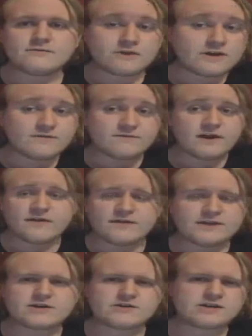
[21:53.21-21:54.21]
We've done
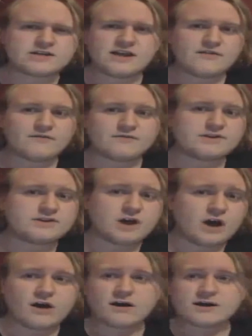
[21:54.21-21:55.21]
this ourselves with
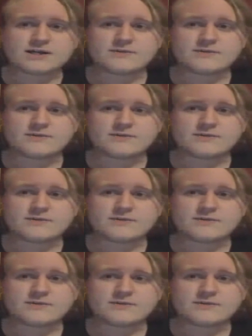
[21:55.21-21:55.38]
dogs.